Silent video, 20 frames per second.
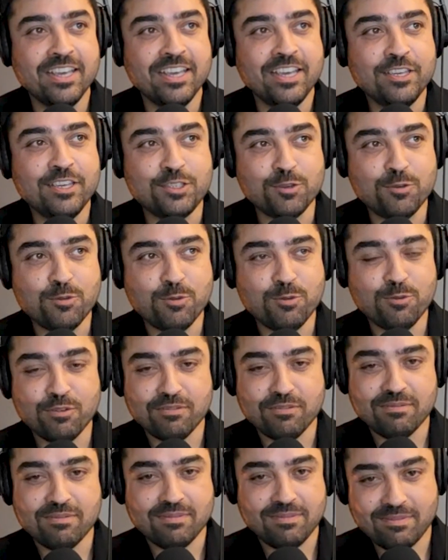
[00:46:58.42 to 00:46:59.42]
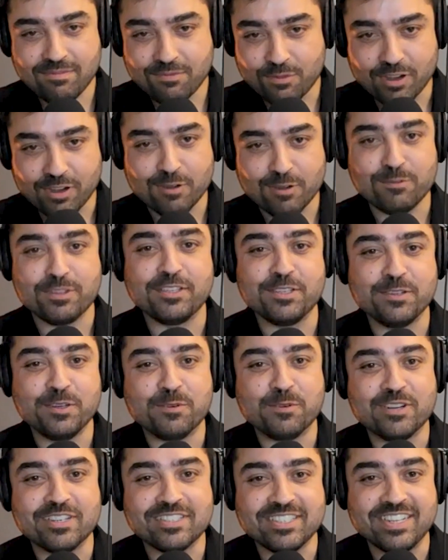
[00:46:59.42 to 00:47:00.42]
You work with a
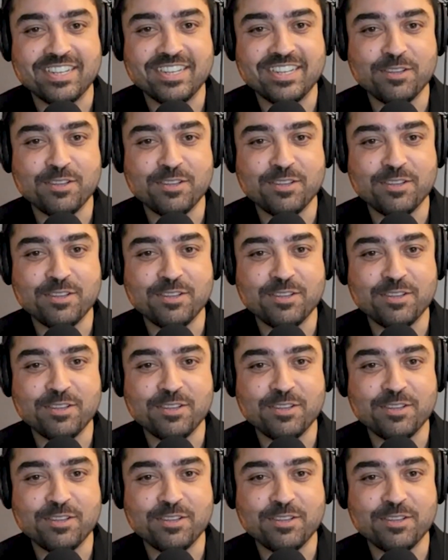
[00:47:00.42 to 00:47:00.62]
university,